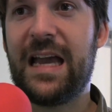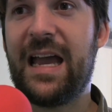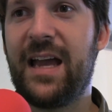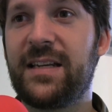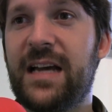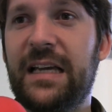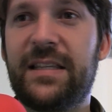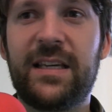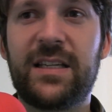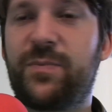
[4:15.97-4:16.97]
And I
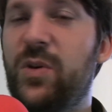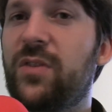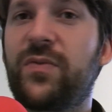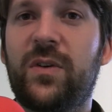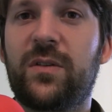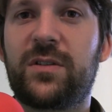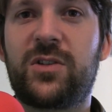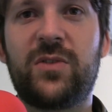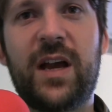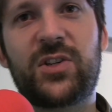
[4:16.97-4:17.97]
think it's beautiful
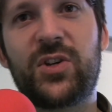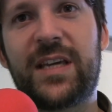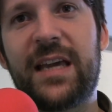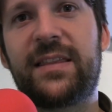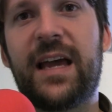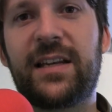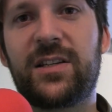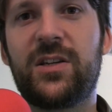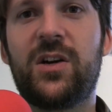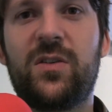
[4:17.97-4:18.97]
to actually get
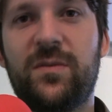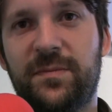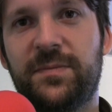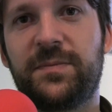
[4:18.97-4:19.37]
that, you know.